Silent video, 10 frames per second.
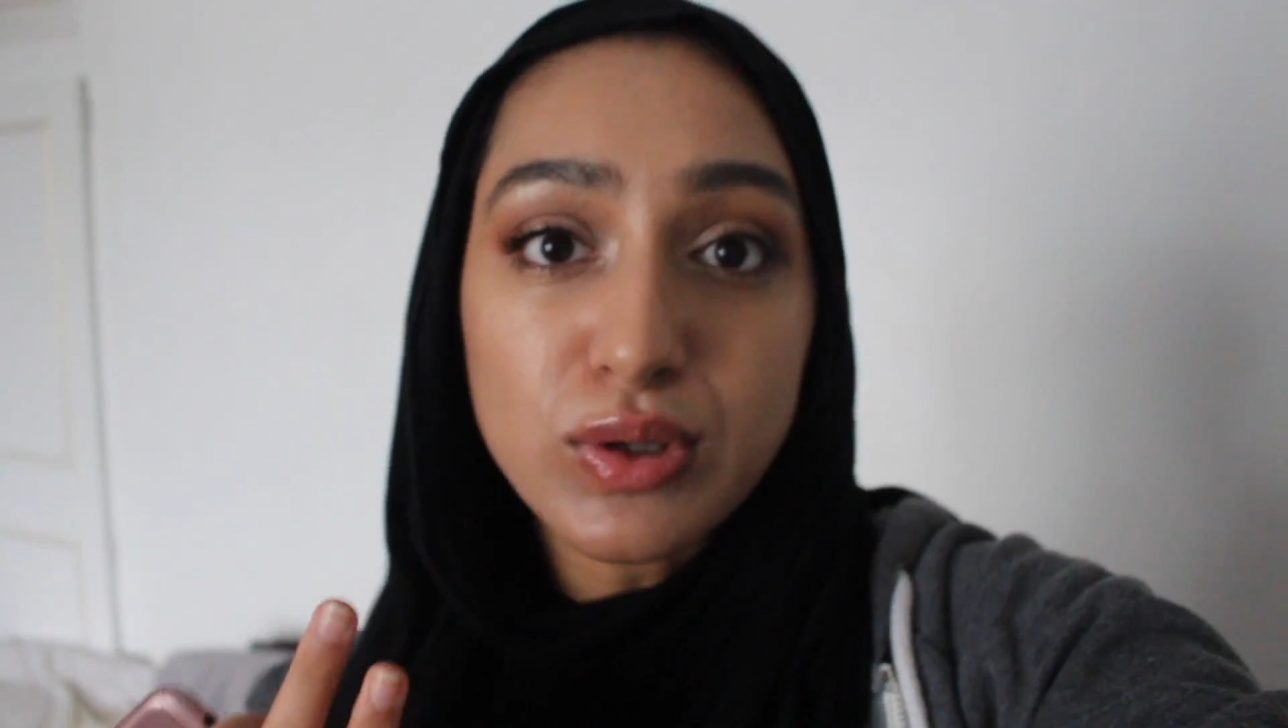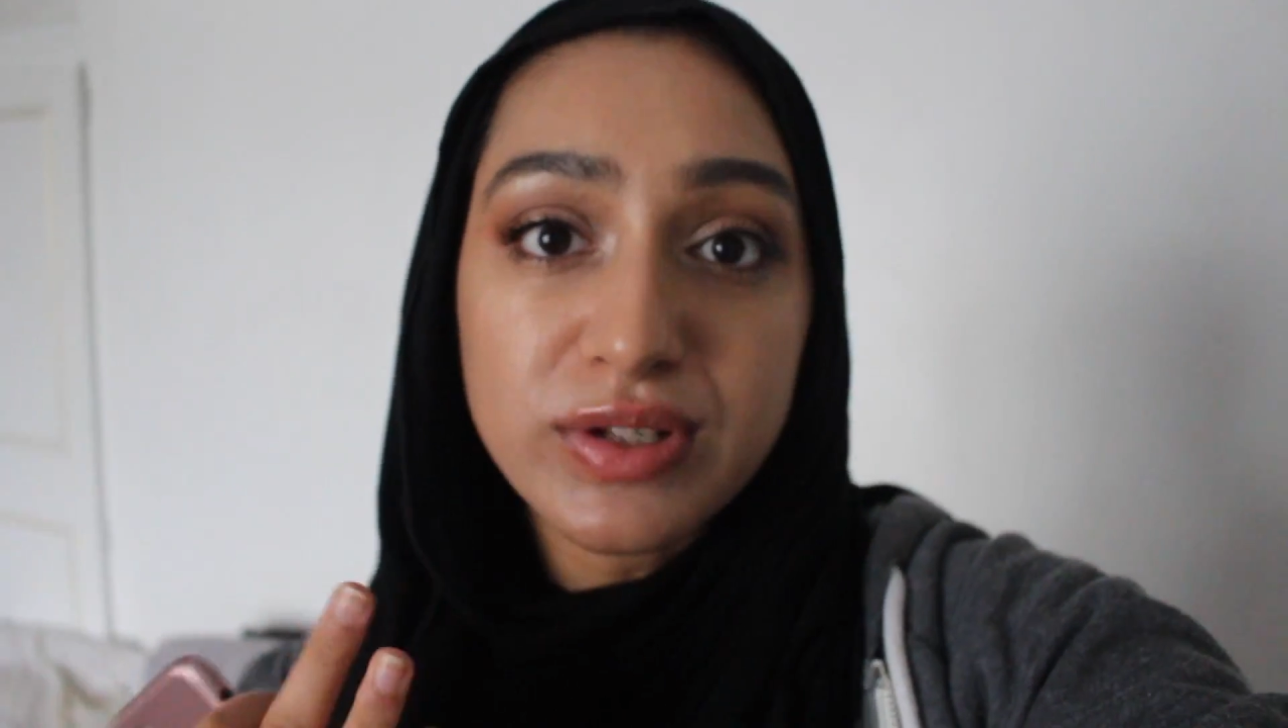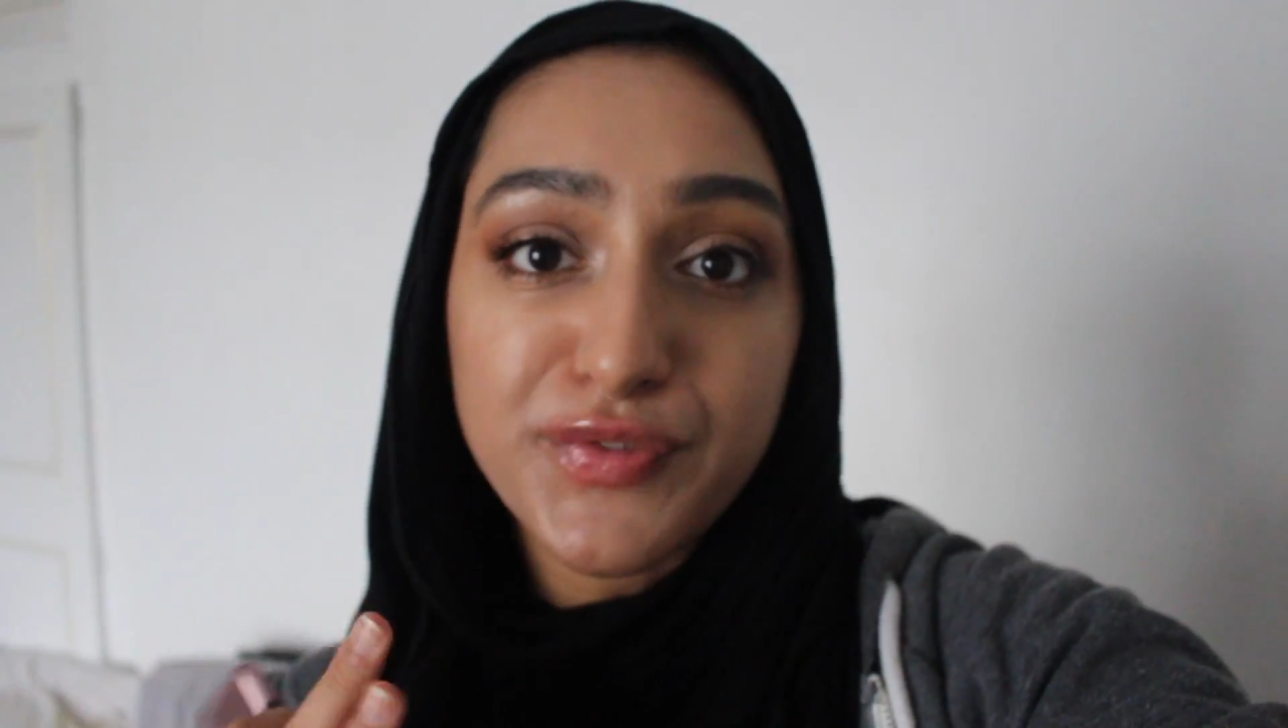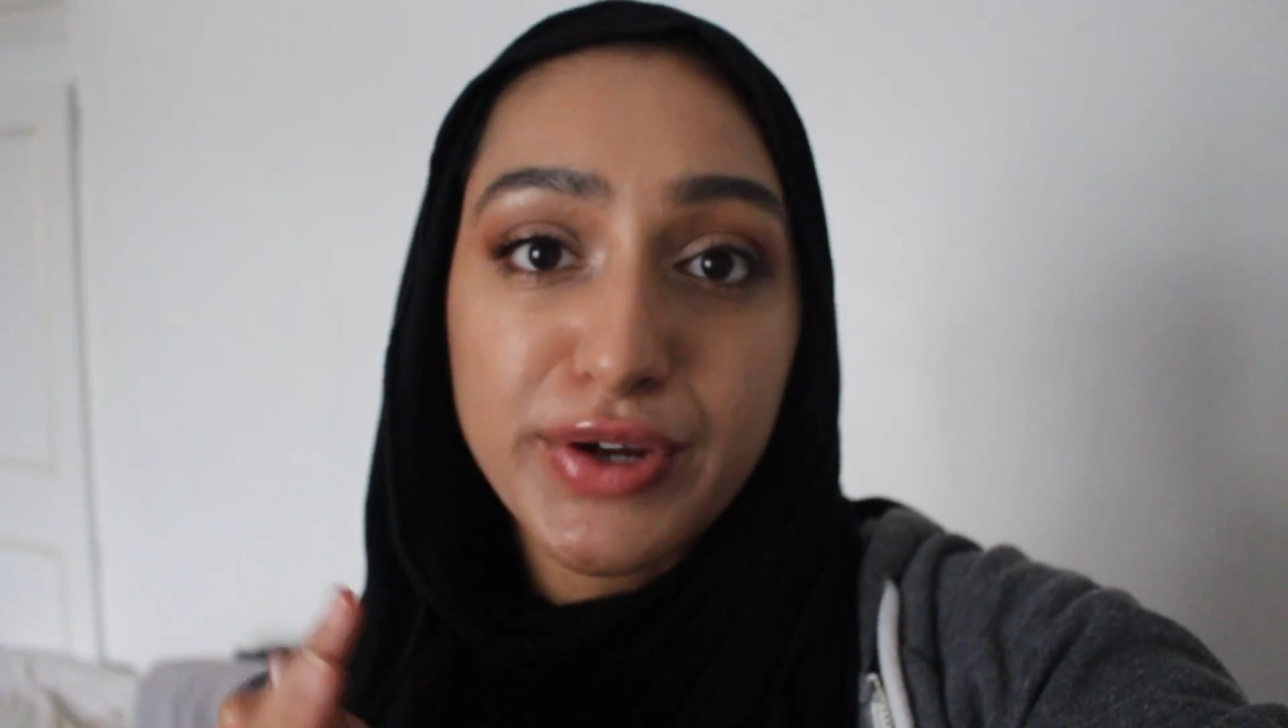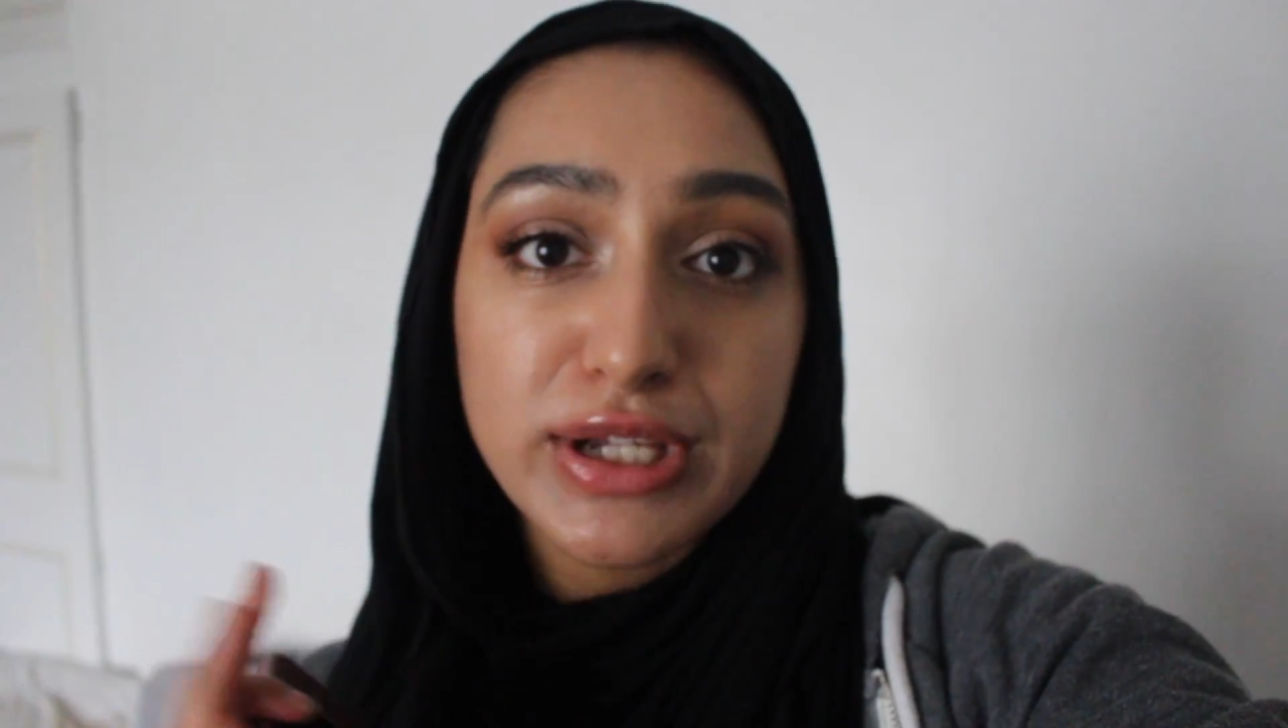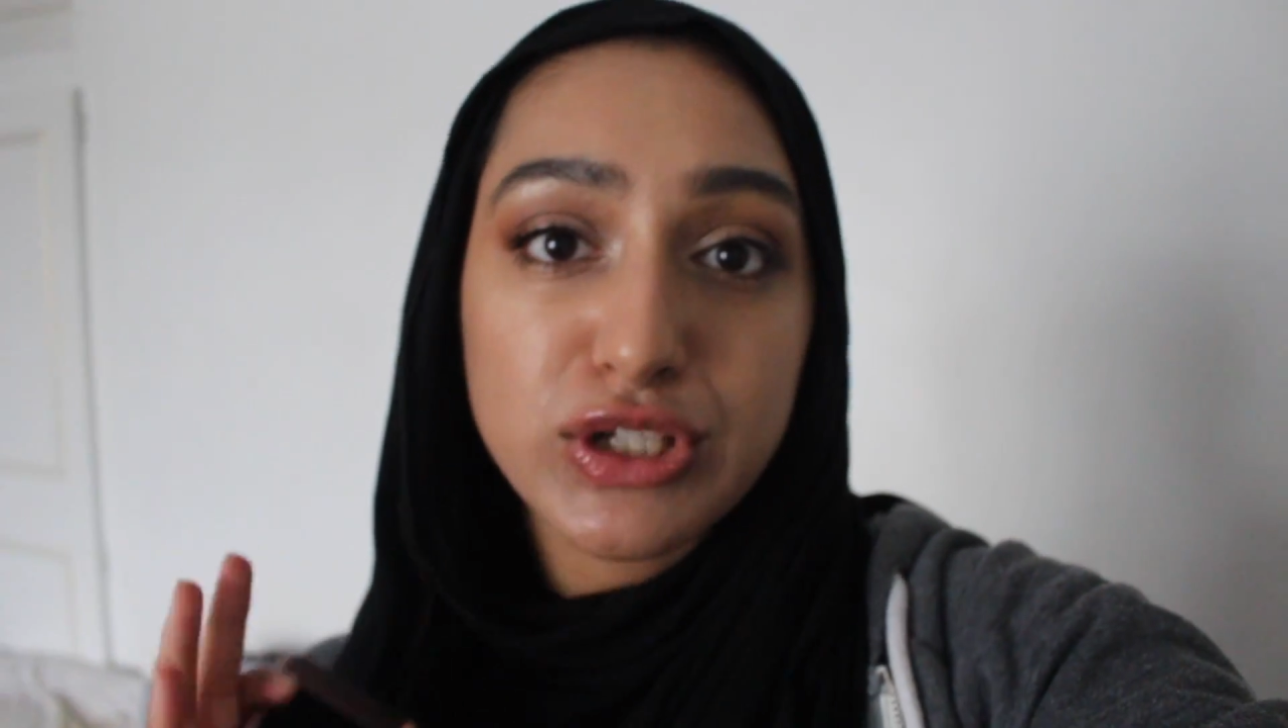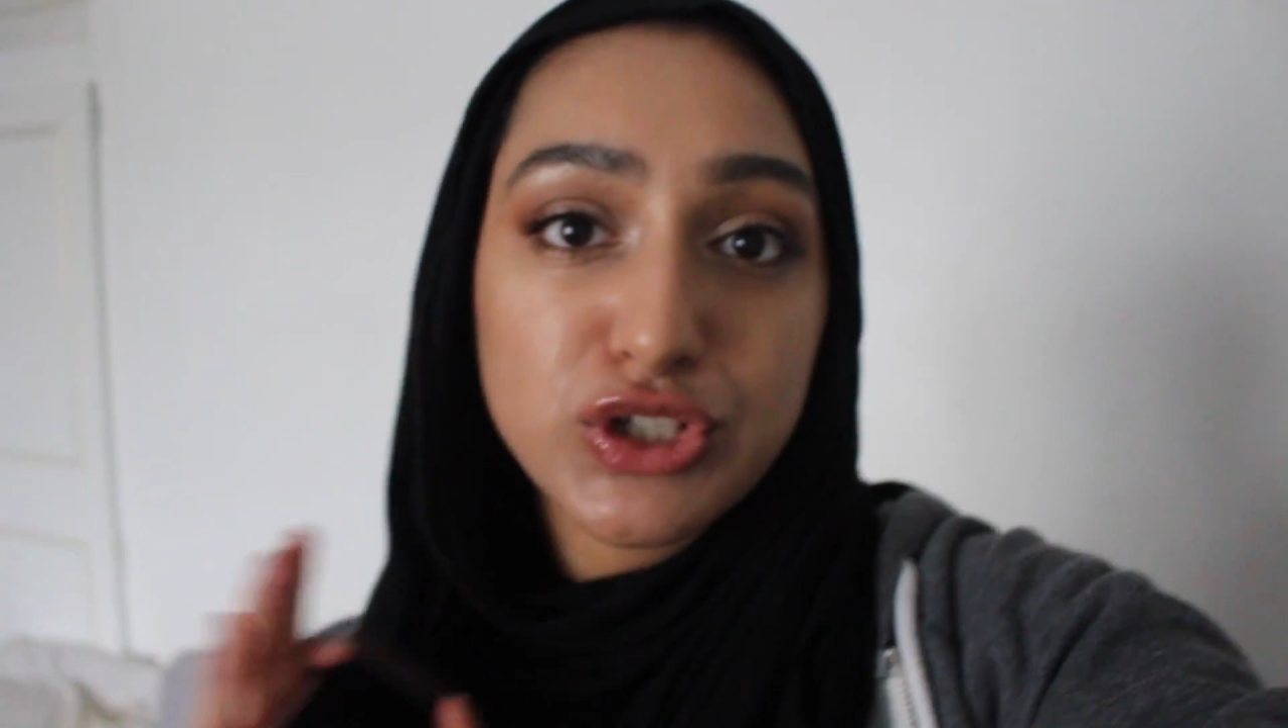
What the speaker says: looks very